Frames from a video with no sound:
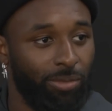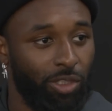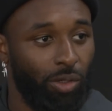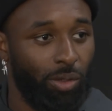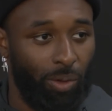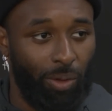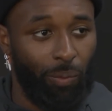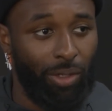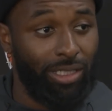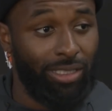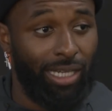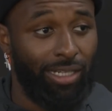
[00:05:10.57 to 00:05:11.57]
So
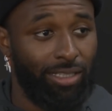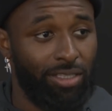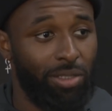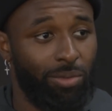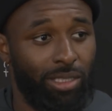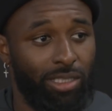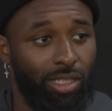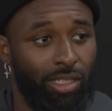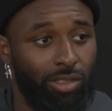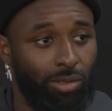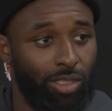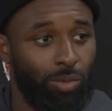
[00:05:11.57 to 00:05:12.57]
we're excited to see what he's
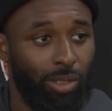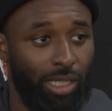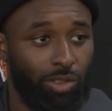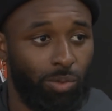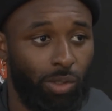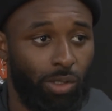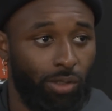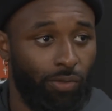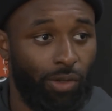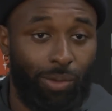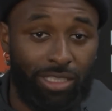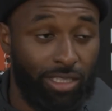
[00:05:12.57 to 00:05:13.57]
going to do this week as well
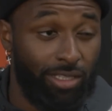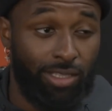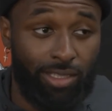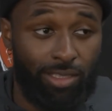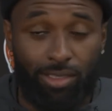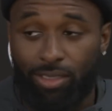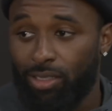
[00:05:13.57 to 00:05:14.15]
for the rest of the season.